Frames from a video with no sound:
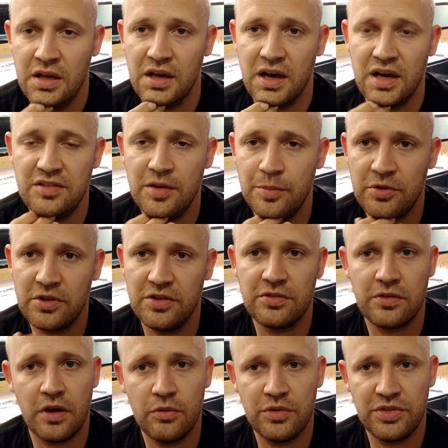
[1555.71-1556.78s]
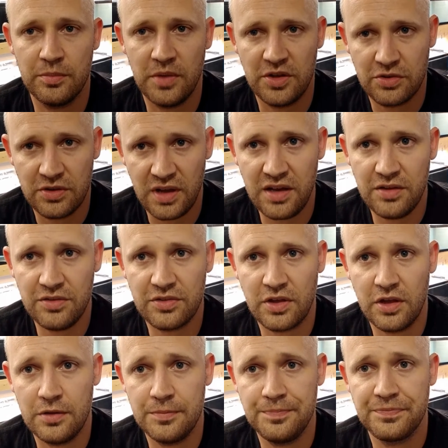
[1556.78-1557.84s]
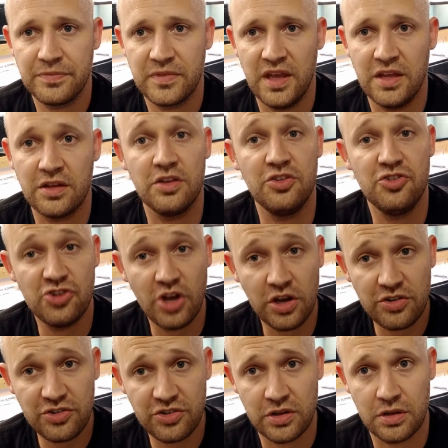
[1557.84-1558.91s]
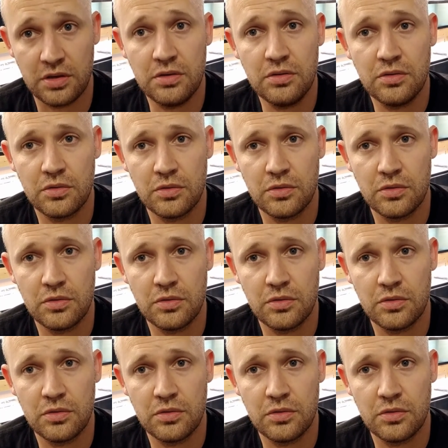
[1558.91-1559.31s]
I typically start with the metronidazole in conjunction